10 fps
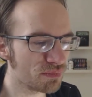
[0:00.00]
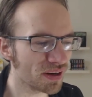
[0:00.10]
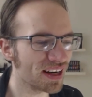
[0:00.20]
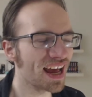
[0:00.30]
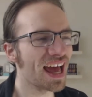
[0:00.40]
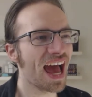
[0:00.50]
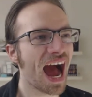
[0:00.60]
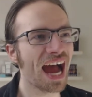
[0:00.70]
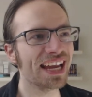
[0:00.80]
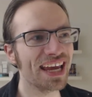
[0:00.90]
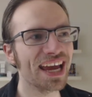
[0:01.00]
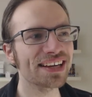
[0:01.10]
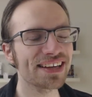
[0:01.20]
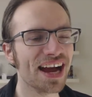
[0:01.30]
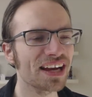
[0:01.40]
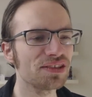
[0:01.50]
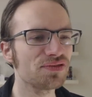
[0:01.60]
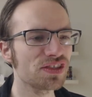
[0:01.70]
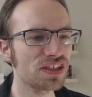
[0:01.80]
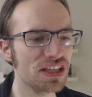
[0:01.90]
but I can kind
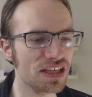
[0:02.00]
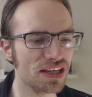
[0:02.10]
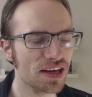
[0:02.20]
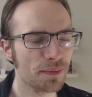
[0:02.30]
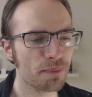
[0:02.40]
of see